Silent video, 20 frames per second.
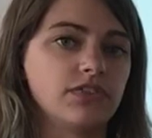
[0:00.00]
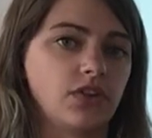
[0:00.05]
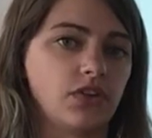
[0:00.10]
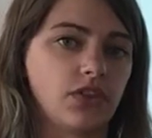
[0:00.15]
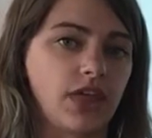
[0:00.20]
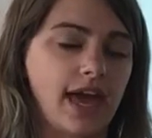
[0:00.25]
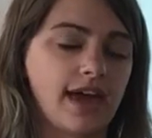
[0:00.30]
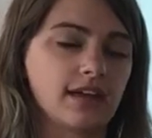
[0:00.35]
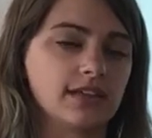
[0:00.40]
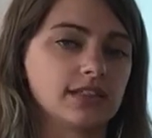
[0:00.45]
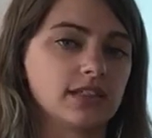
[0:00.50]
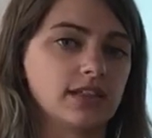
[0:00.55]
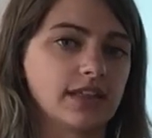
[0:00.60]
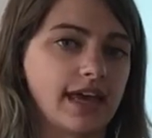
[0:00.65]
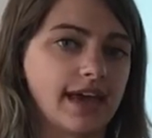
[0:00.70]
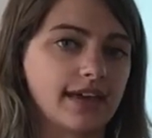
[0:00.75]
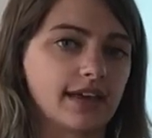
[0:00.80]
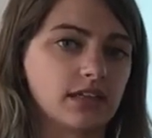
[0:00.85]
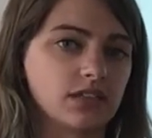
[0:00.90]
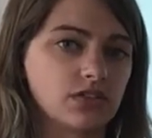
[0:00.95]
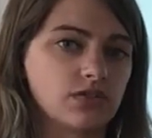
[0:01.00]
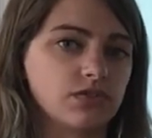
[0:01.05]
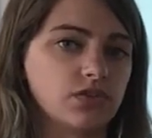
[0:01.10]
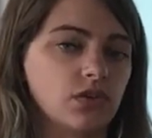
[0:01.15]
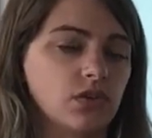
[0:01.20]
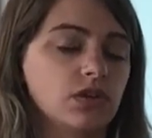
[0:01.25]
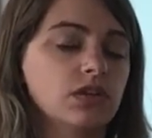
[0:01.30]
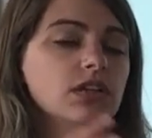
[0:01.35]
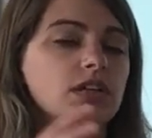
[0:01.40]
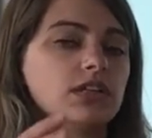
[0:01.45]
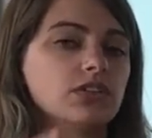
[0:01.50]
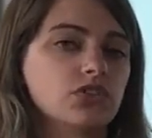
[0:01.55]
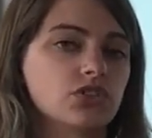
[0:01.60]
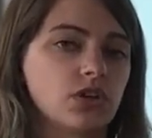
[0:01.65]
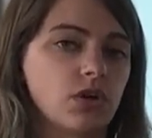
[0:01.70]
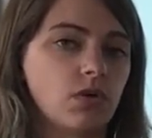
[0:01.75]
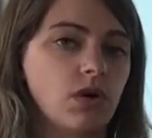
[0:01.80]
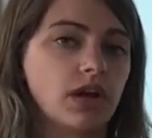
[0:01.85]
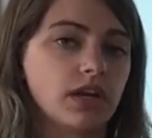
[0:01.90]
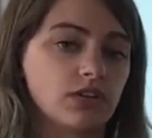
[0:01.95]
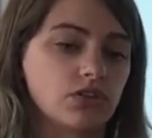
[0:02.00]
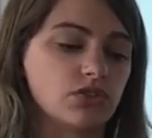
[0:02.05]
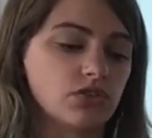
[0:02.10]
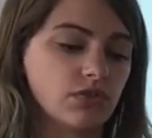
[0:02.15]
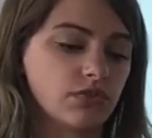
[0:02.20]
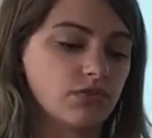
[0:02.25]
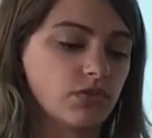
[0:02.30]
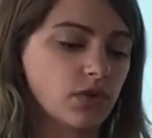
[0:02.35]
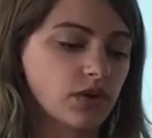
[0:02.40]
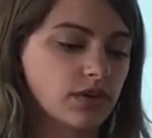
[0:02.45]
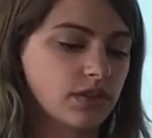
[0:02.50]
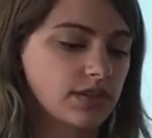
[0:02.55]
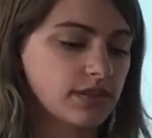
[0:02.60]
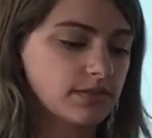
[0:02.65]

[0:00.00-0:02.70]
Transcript: fill that until that gets full, so on and so forth.